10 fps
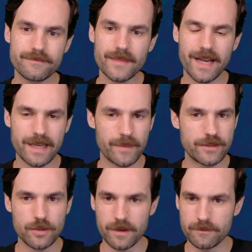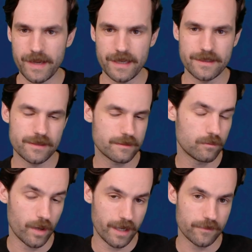I get my 2/1 Menace,
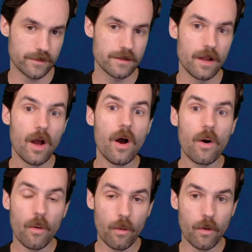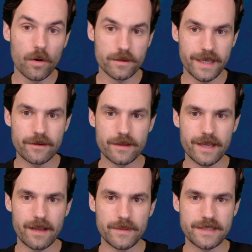whatever. Or later in the
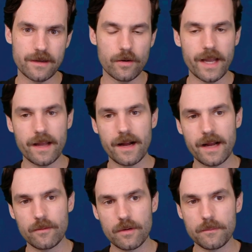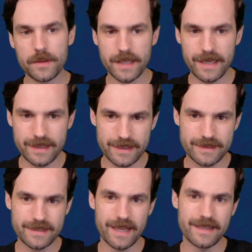game, it's like, okay, I will play
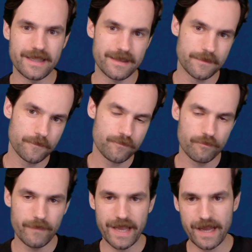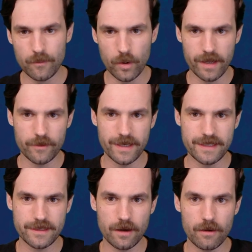this and then Mayhem whatever I
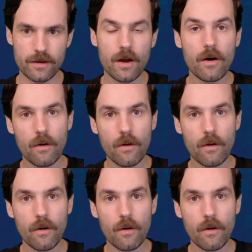discard.